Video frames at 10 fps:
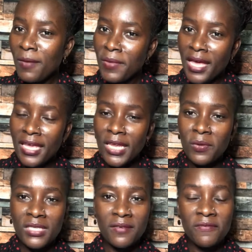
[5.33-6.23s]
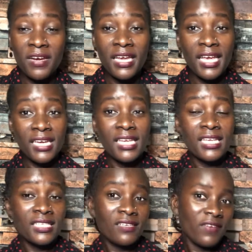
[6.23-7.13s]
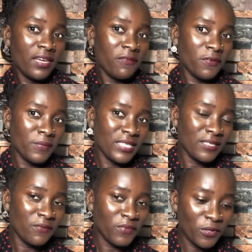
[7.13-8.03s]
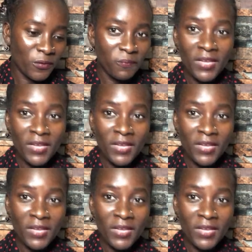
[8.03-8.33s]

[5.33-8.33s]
here again with a very educative and informative video.